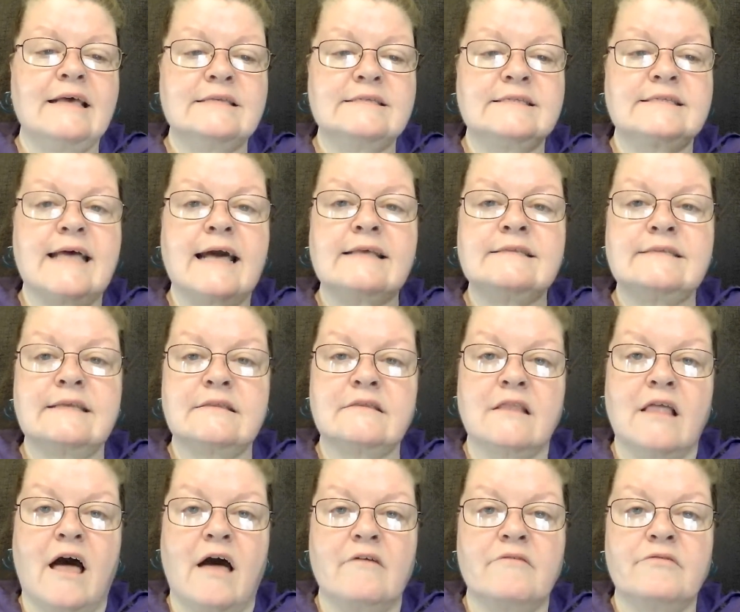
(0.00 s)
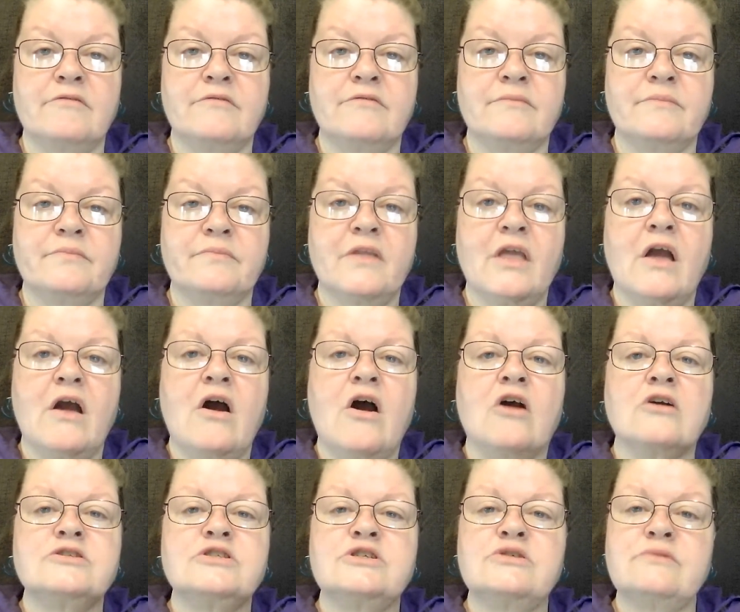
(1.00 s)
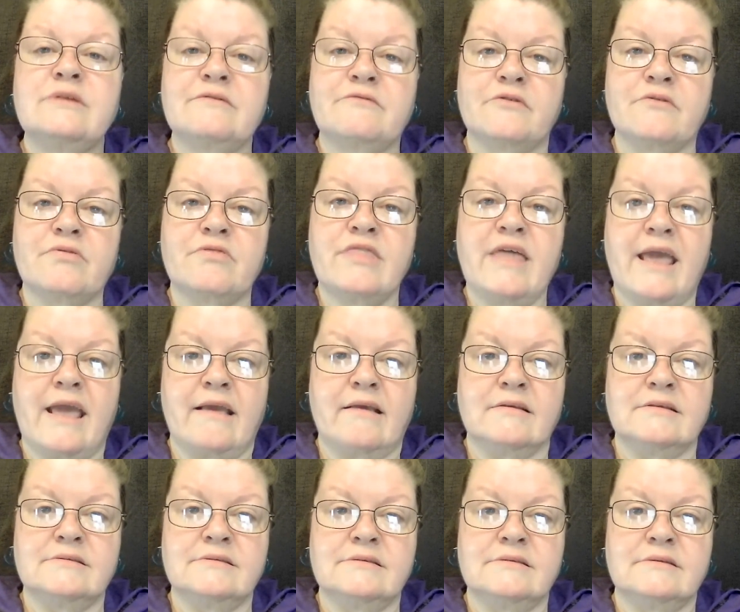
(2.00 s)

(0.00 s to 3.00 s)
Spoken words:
sex and love are two different things.